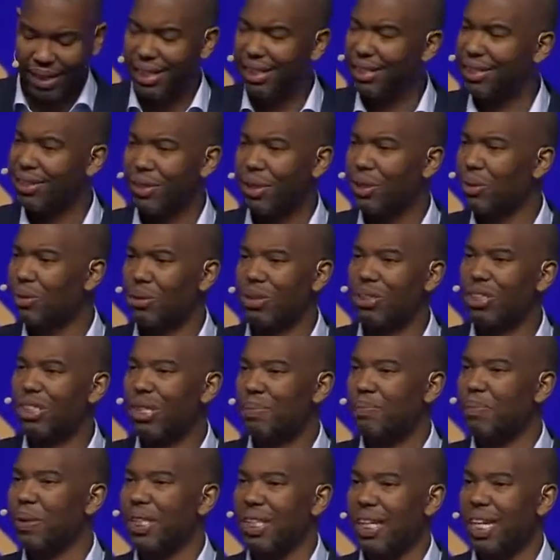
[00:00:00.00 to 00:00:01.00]
There's no
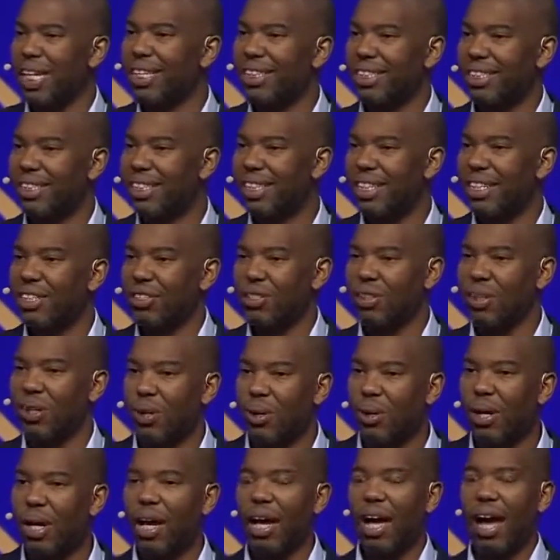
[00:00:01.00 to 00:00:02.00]
stipulation, there's
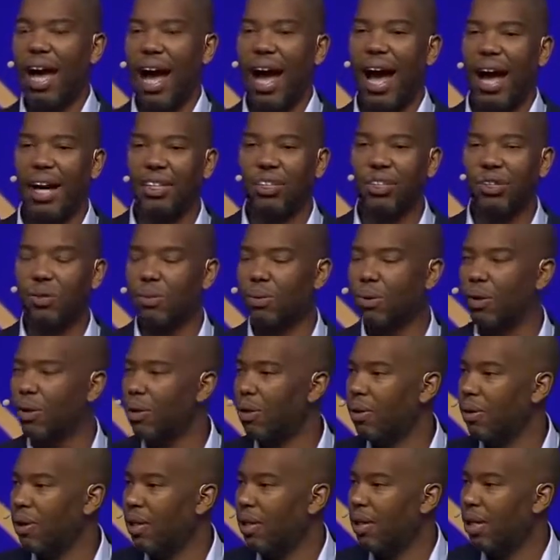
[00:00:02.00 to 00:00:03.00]
no
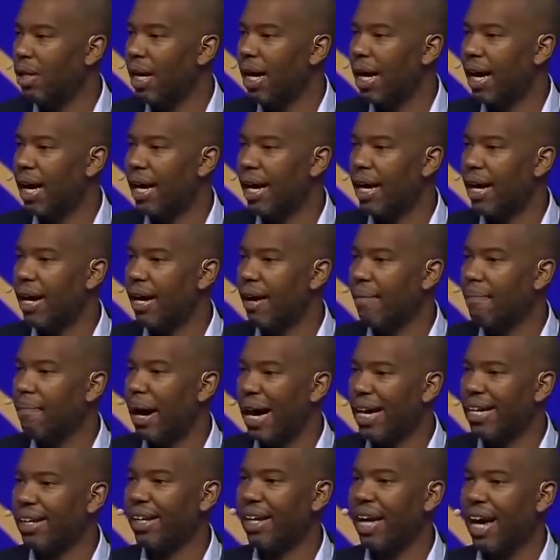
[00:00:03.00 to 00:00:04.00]
actual
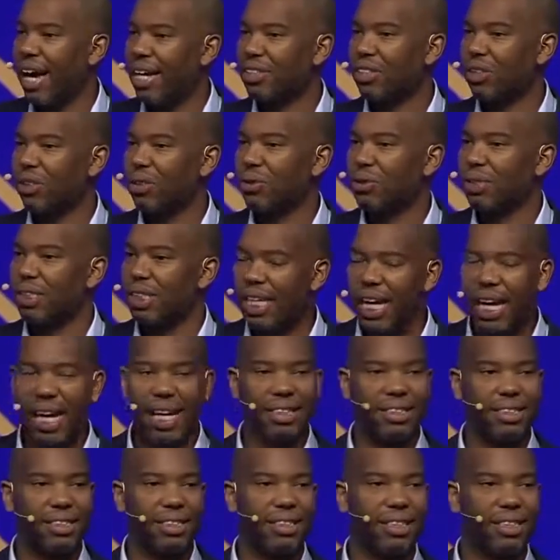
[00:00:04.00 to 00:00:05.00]
biological
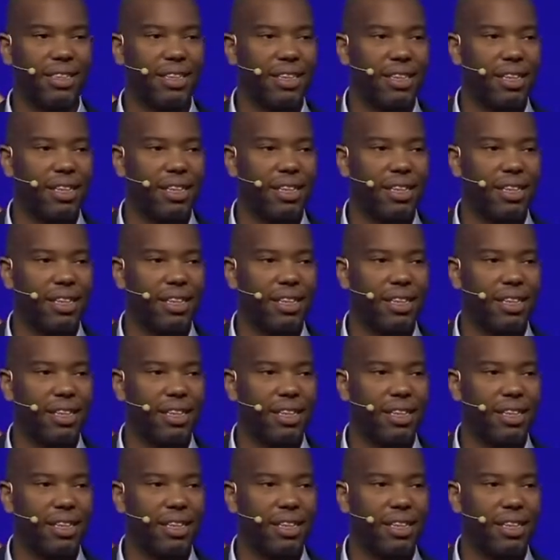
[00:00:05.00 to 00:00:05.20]
test